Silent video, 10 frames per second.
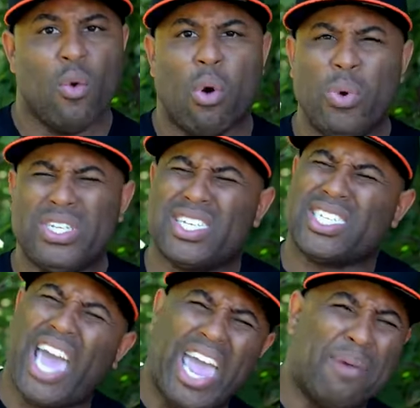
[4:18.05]
where we
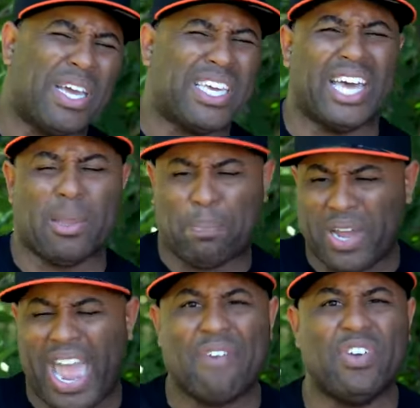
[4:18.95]
just came together,
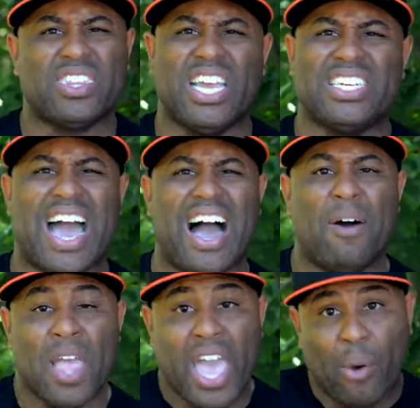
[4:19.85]
put everything down,